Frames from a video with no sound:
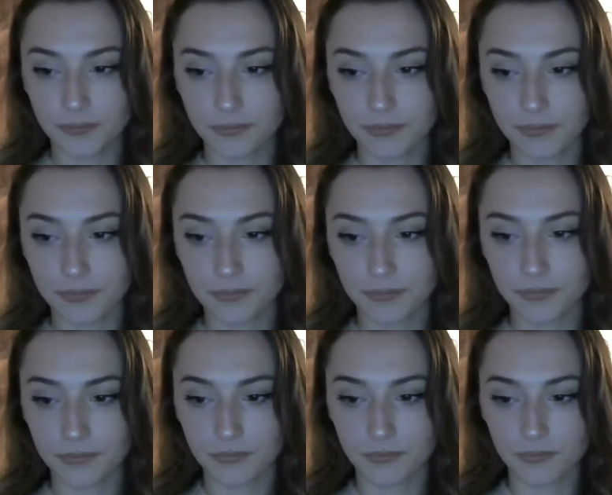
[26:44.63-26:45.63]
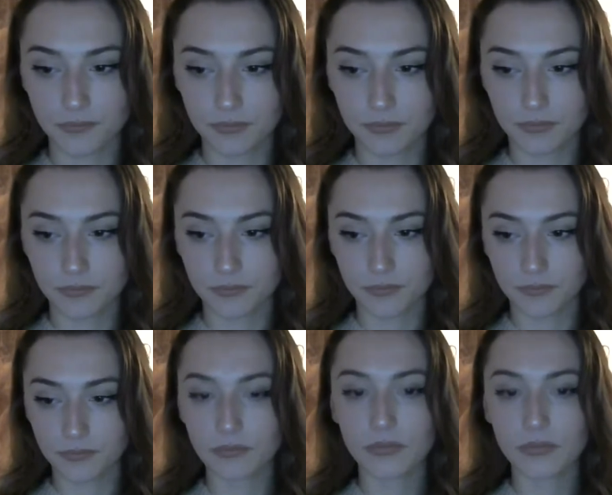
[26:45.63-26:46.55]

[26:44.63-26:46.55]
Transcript: (silence)